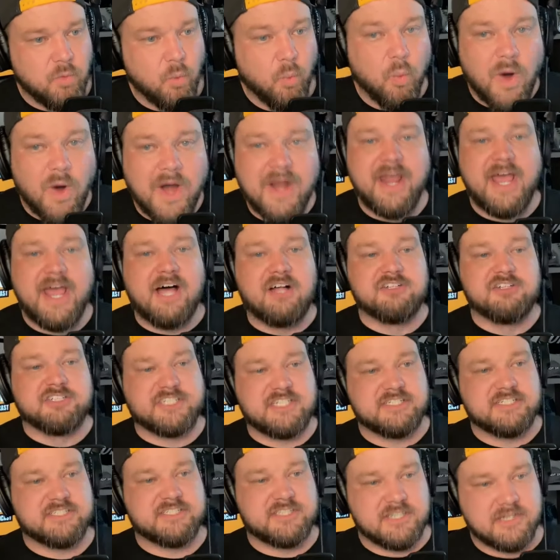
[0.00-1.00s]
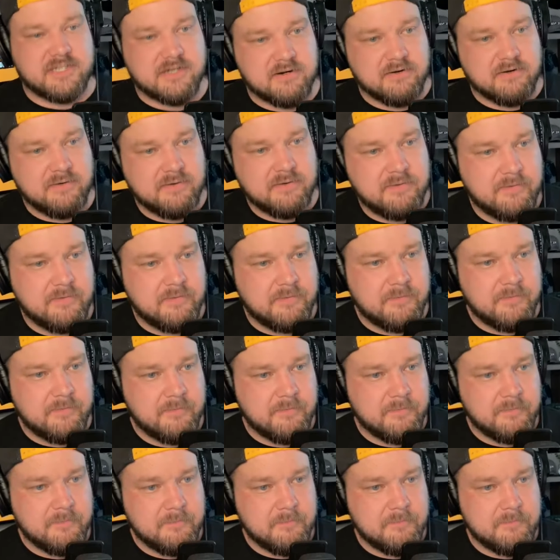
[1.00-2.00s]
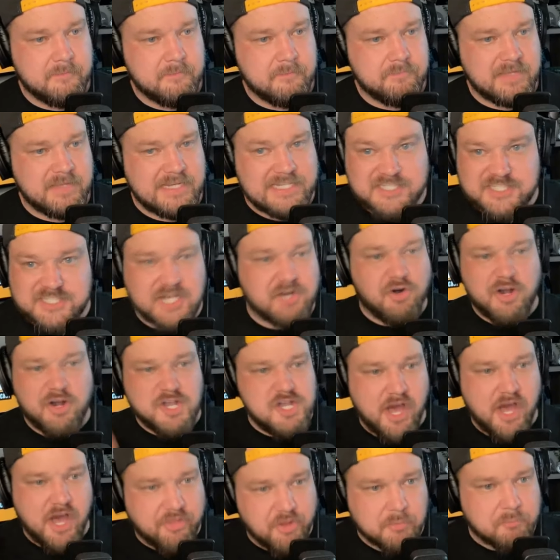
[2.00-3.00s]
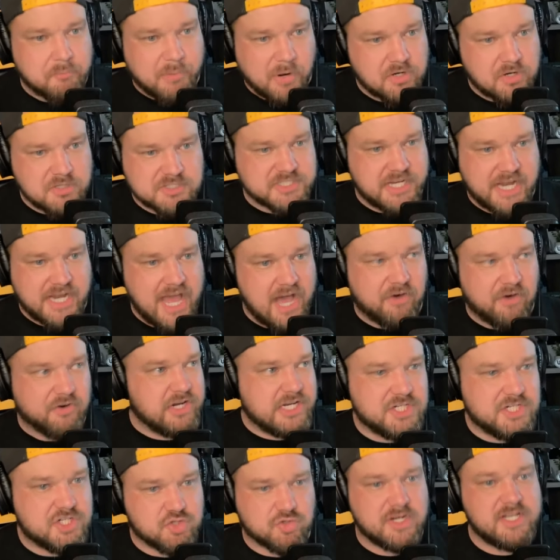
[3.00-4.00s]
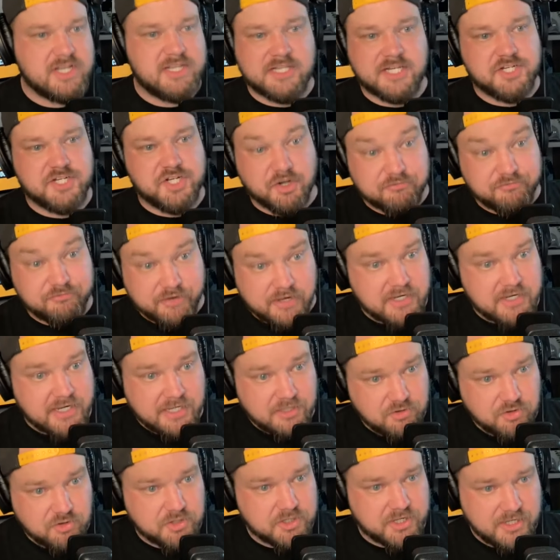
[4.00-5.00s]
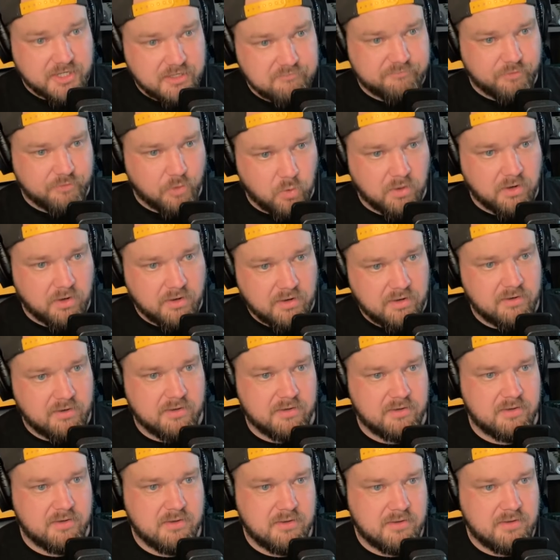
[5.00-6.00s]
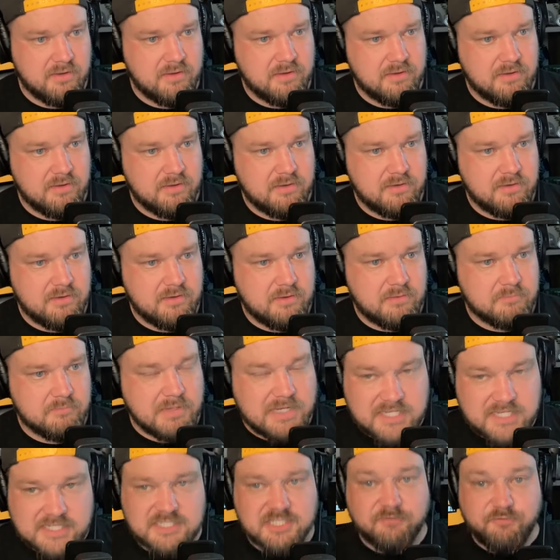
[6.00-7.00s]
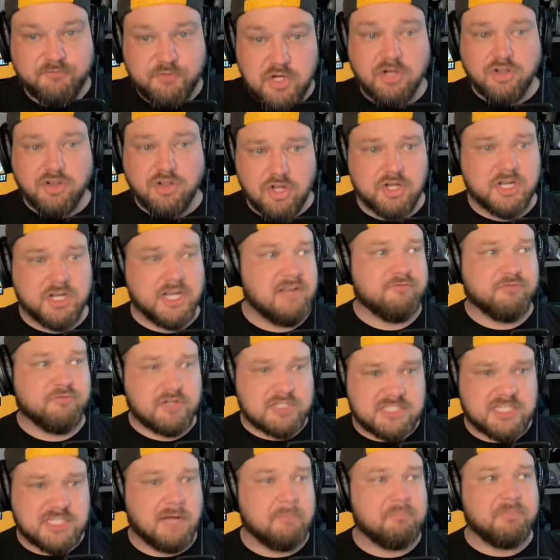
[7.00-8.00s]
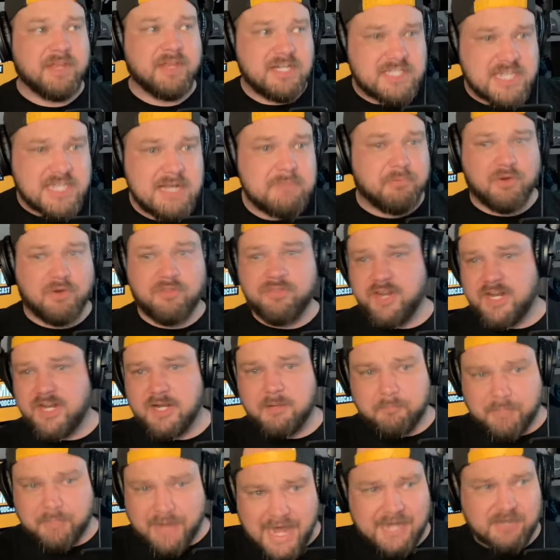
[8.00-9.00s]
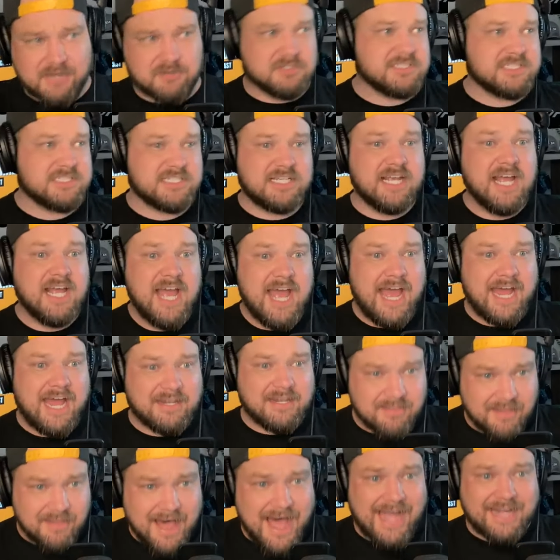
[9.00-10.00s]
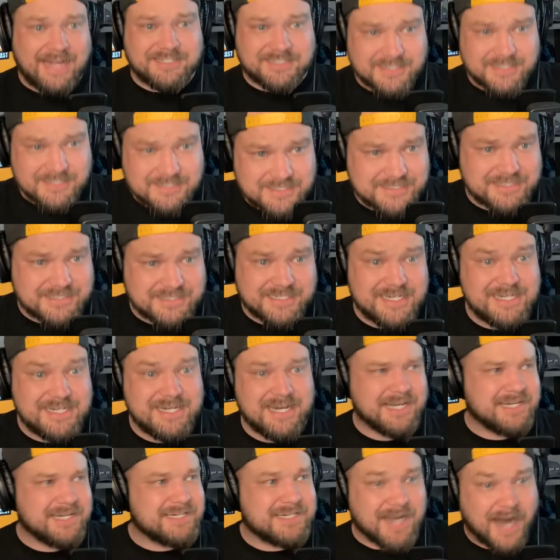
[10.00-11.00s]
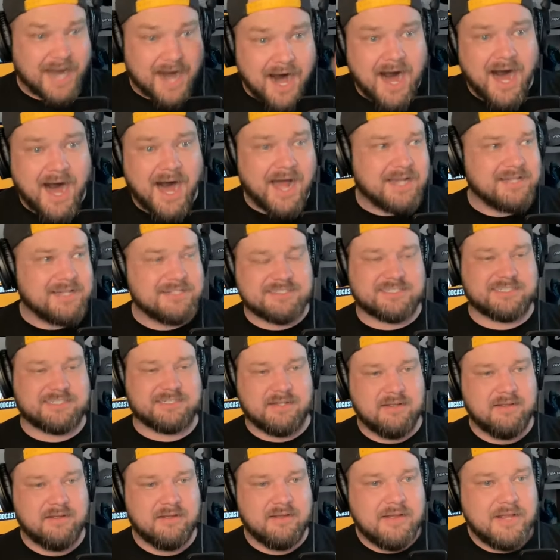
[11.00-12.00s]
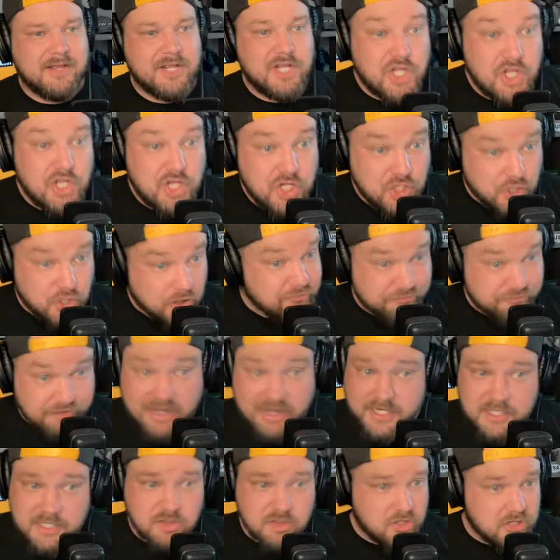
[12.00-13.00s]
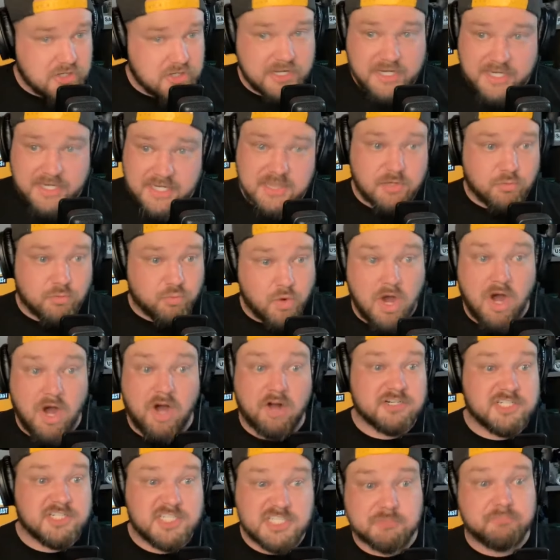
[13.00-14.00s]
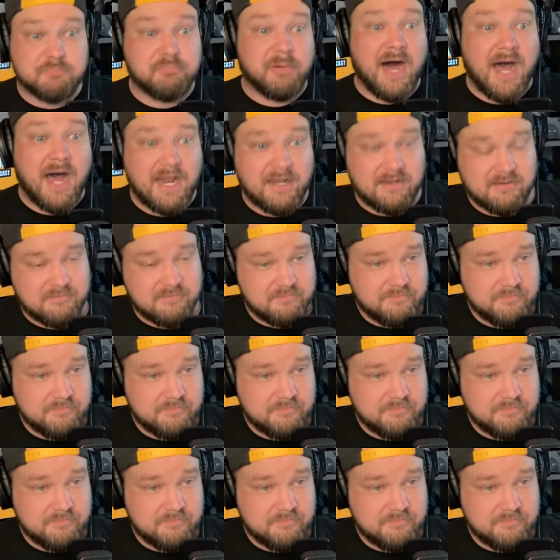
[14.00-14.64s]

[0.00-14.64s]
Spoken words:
What else is there? Is there another personality trait that you're fucking looking for? Because if you're looking for something deeper than hypocrisy and lies and deceit and cons, you're fucking looking in the wrong spot.